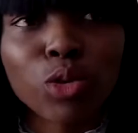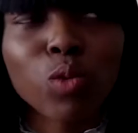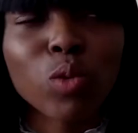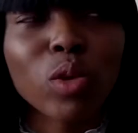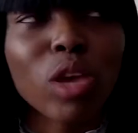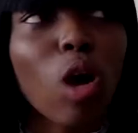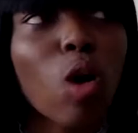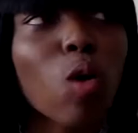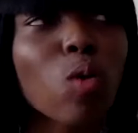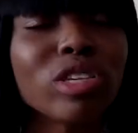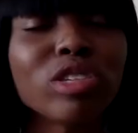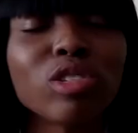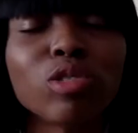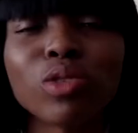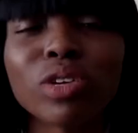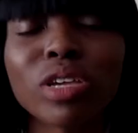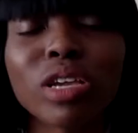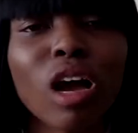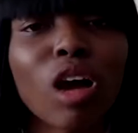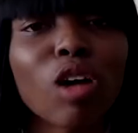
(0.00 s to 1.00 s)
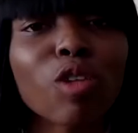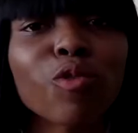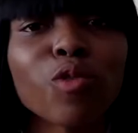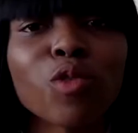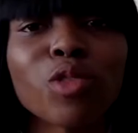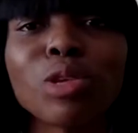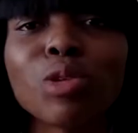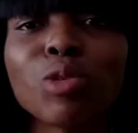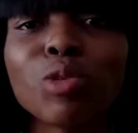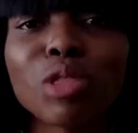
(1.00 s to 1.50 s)
We are always looking out for
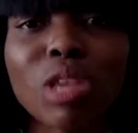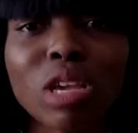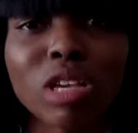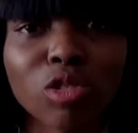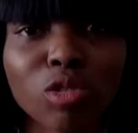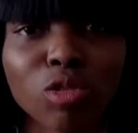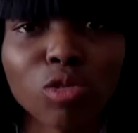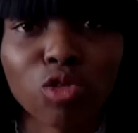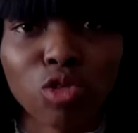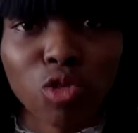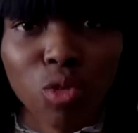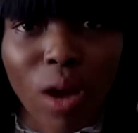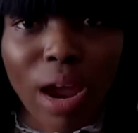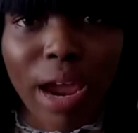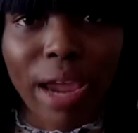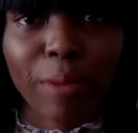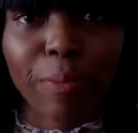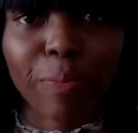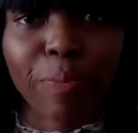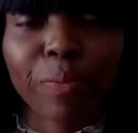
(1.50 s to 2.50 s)
new things to try.